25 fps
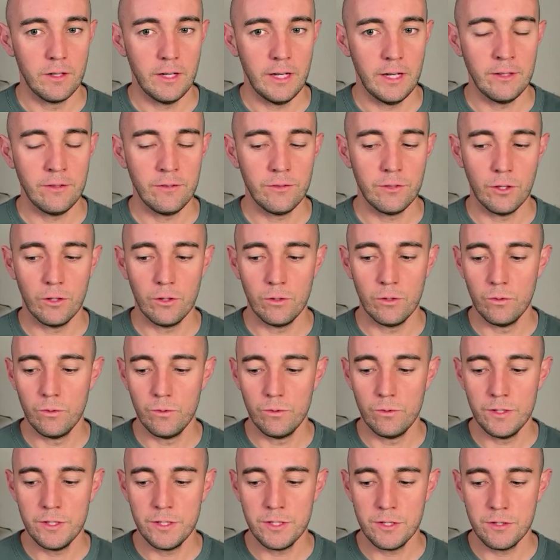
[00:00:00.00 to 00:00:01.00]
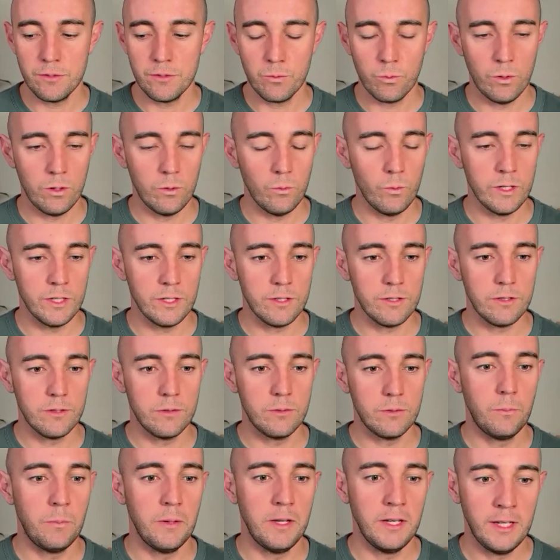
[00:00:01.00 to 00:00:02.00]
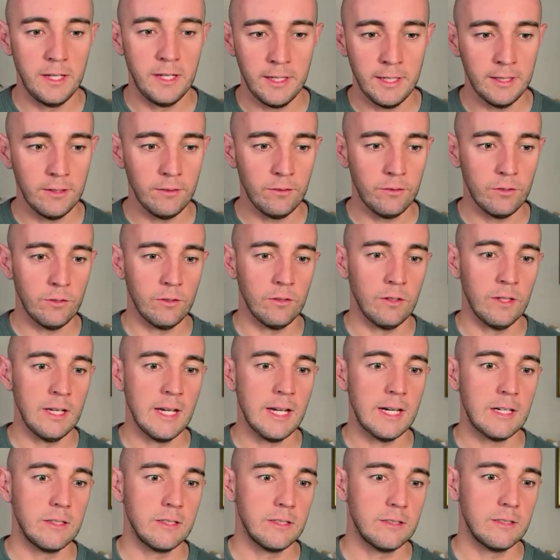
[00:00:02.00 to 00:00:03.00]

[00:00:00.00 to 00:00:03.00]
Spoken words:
And so this is what we're speaking into now.